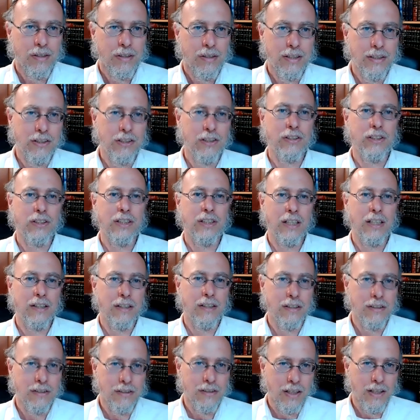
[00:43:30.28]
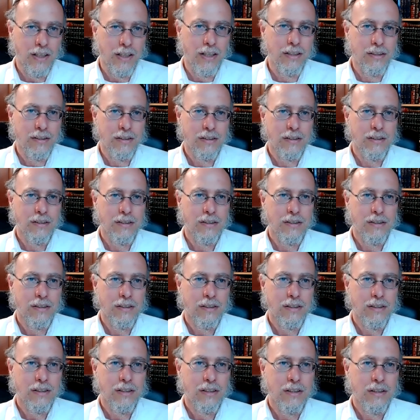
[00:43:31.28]
Easier said than done,
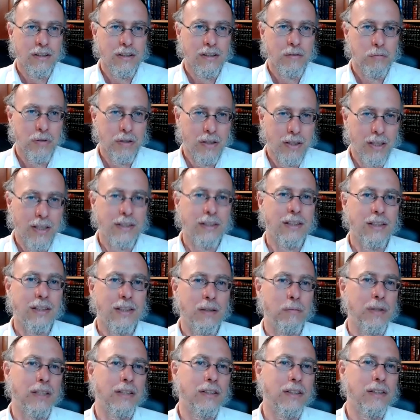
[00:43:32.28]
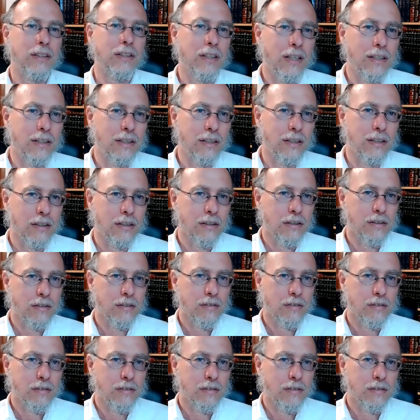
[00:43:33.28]
but that's the basic idea.